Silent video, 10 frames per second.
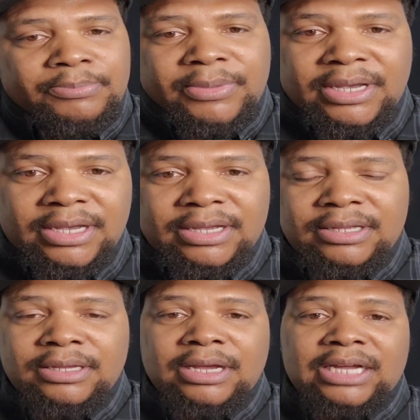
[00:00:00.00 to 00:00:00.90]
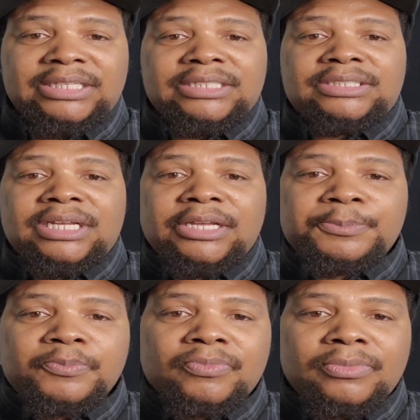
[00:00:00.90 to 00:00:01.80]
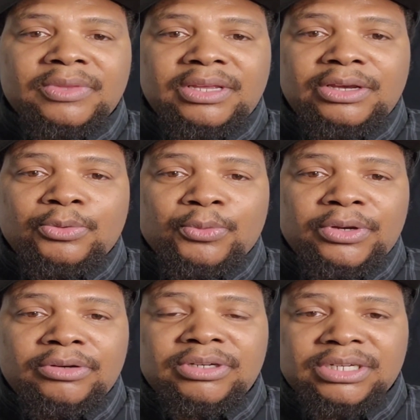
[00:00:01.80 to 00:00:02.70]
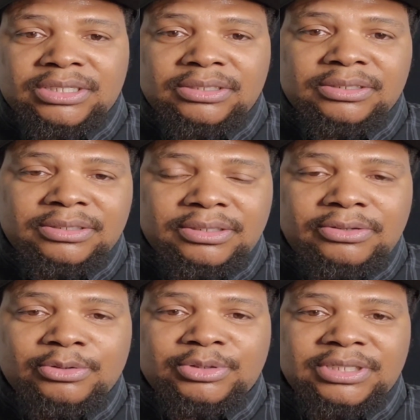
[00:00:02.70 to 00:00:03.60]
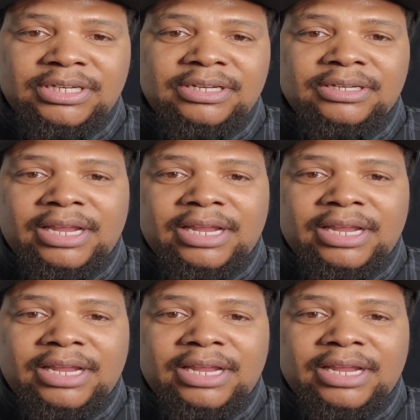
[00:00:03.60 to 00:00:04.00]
man. I just think he a real nigga, you know what I'm saying?